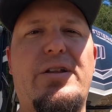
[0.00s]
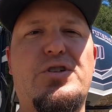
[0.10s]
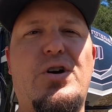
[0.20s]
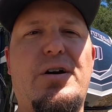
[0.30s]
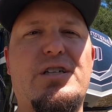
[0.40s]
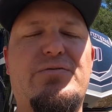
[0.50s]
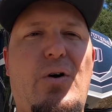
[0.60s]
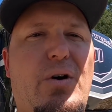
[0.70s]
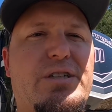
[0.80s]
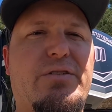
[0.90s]
of the truck as
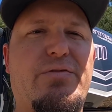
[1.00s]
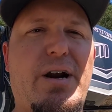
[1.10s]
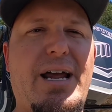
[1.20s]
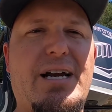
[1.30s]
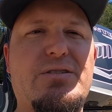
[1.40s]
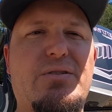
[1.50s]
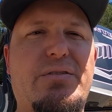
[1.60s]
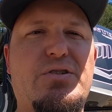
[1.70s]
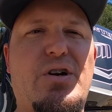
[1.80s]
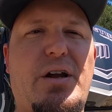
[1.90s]
far as the front axle
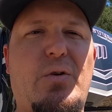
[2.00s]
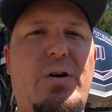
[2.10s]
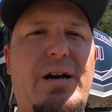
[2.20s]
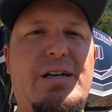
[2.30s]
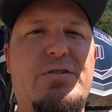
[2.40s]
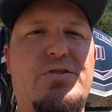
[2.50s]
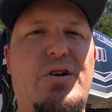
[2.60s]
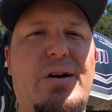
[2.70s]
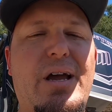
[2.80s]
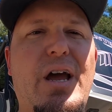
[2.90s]
of the truck and the rear axle of the
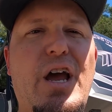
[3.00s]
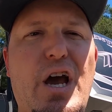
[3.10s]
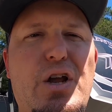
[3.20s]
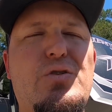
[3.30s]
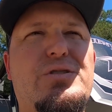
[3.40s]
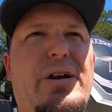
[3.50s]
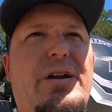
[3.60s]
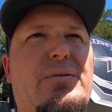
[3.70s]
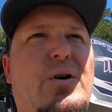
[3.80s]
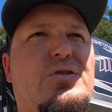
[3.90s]
truck, and who's
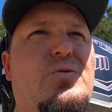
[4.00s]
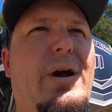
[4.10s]
carrying the most